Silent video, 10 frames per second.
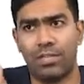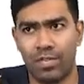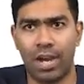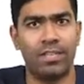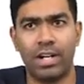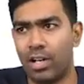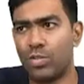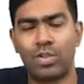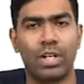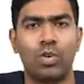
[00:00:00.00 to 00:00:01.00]
If you have any
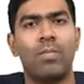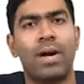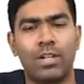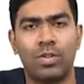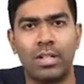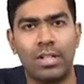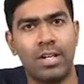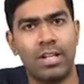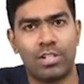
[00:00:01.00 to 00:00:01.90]
doubts, you can go back to the